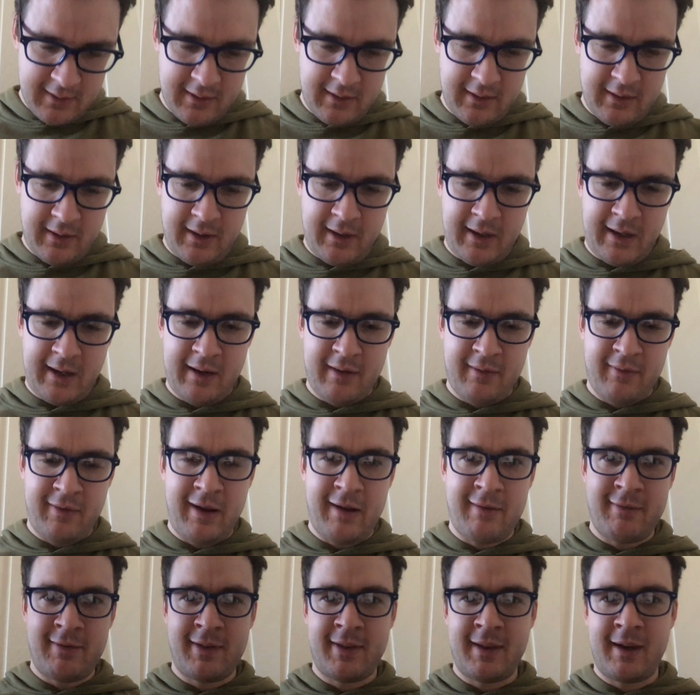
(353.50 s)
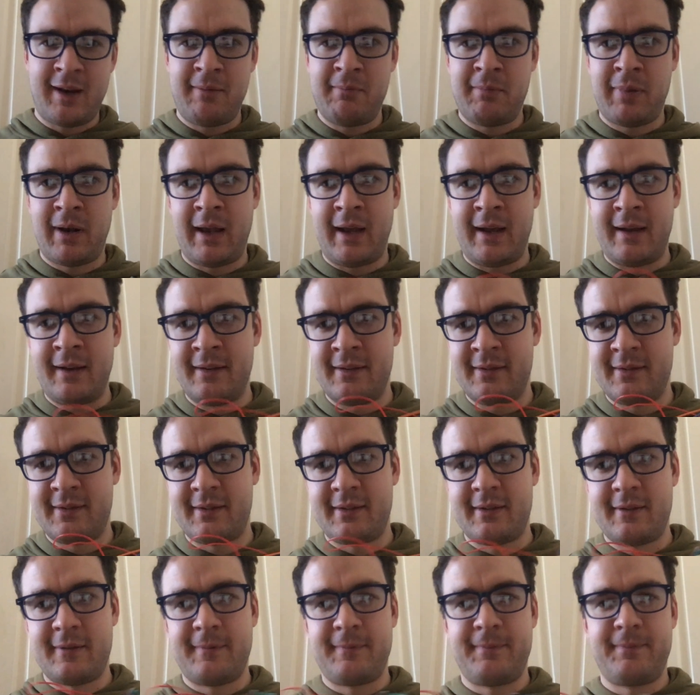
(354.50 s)
The next thing I did was build
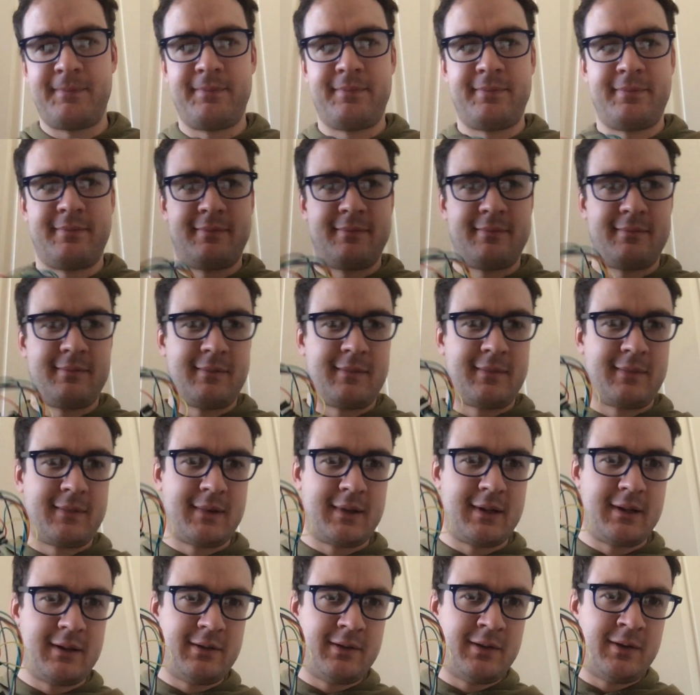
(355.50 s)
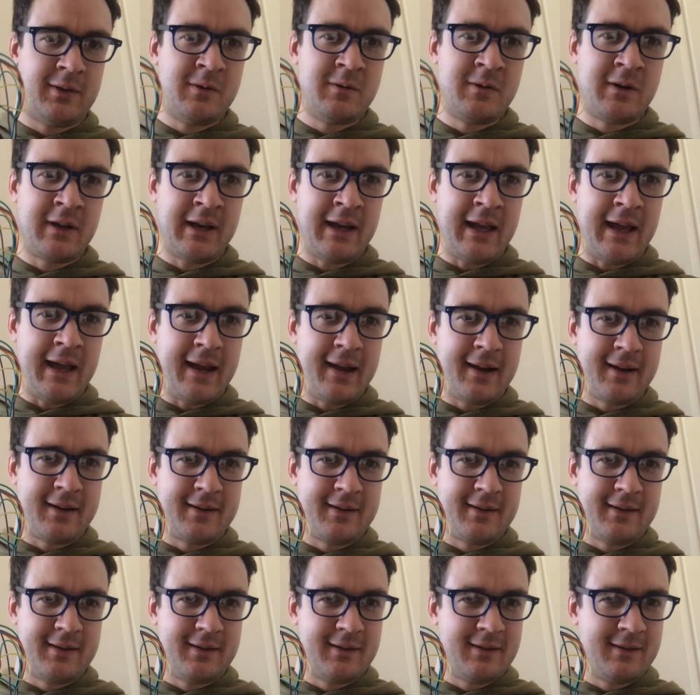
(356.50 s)
a crazy complicated circuit
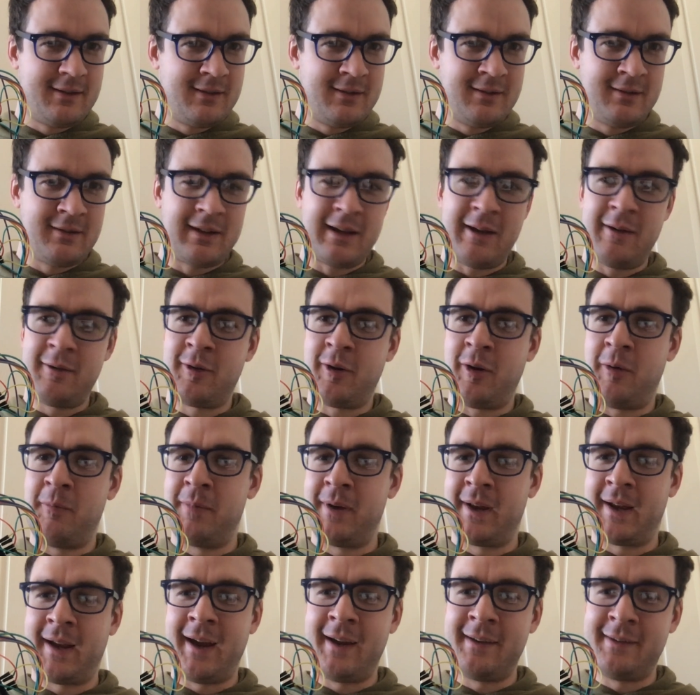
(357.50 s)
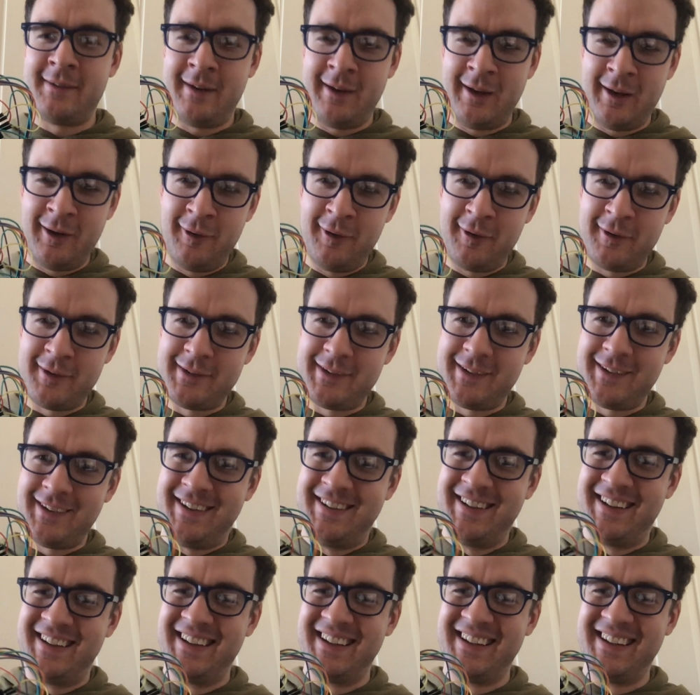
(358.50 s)
board that connects the
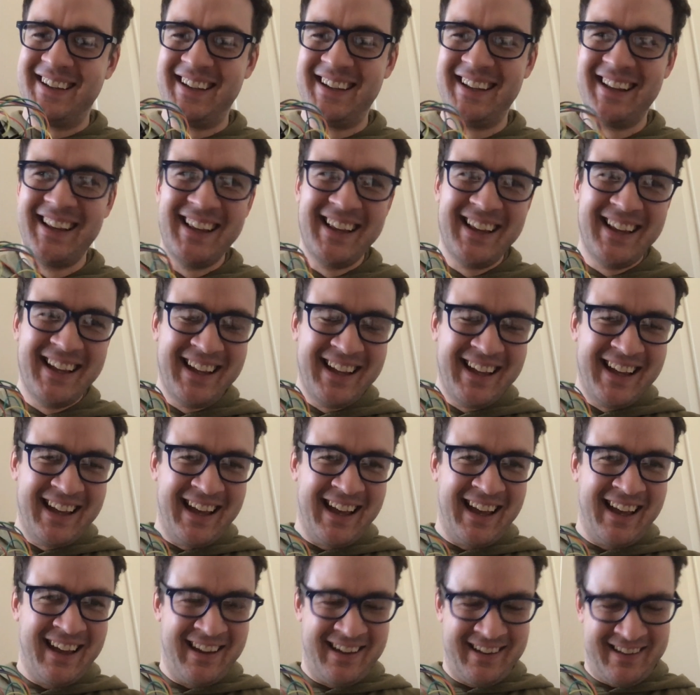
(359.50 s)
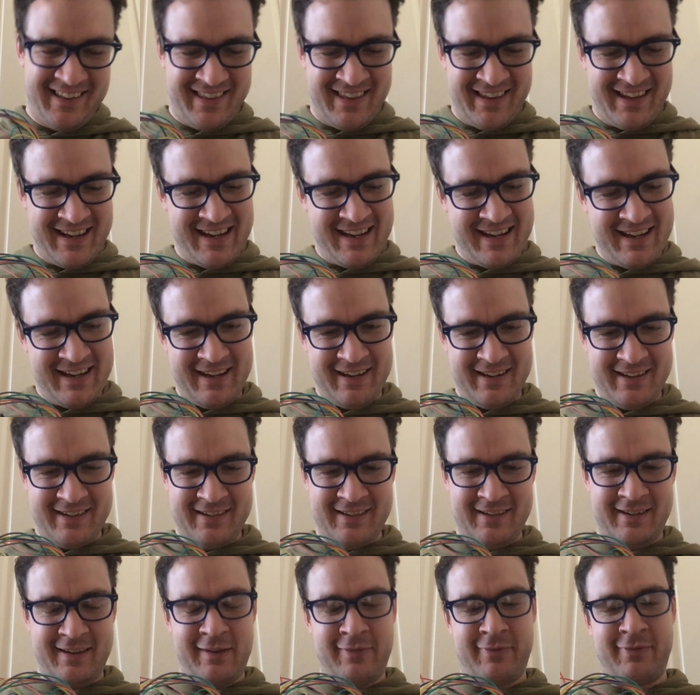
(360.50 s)
Arduino Uno to
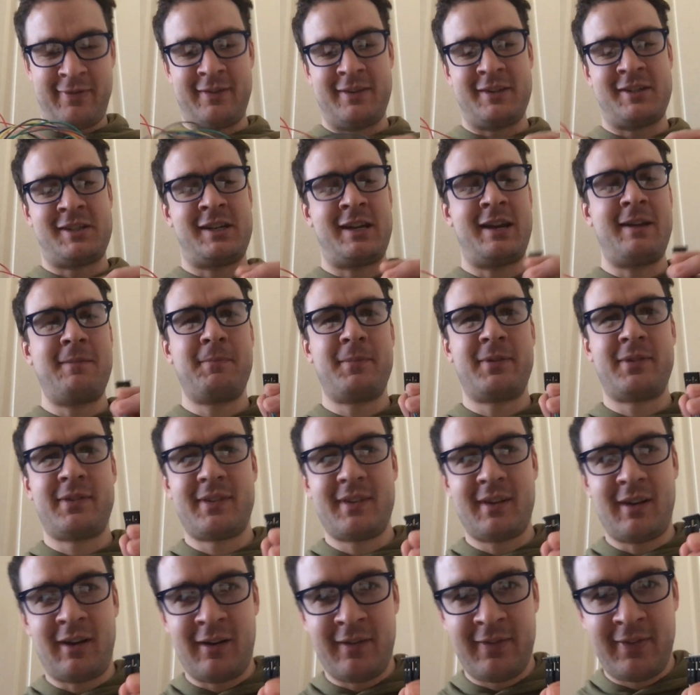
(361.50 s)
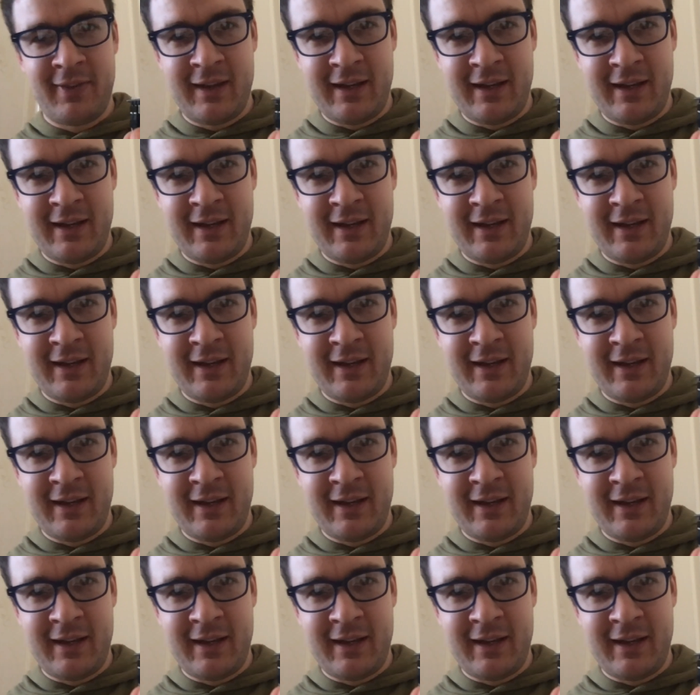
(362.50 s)
the Wi-Fi chip.